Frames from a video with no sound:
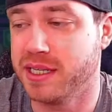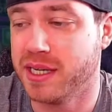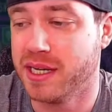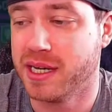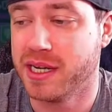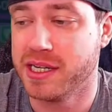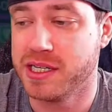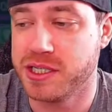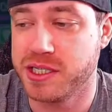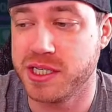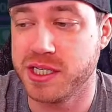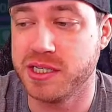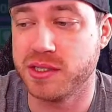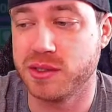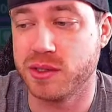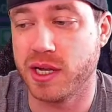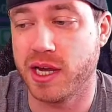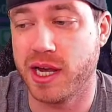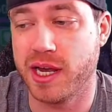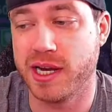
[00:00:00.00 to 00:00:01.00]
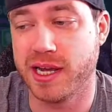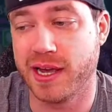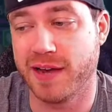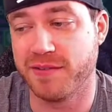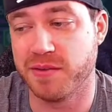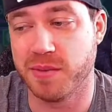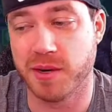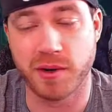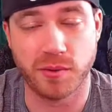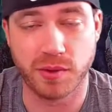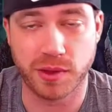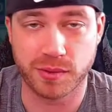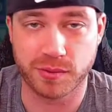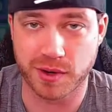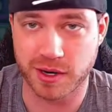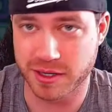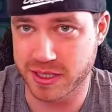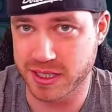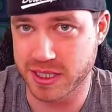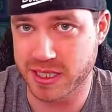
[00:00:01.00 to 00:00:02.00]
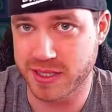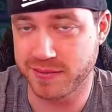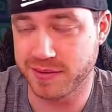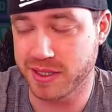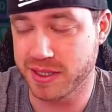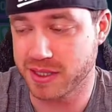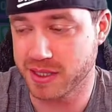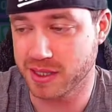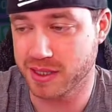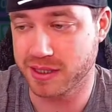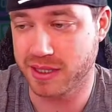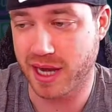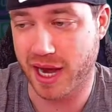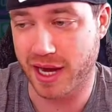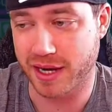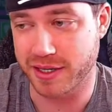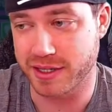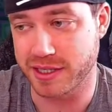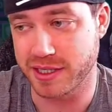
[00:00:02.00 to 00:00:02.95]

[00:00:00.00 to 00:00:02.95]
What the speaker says: She's hitting everybody with 376 accuracy.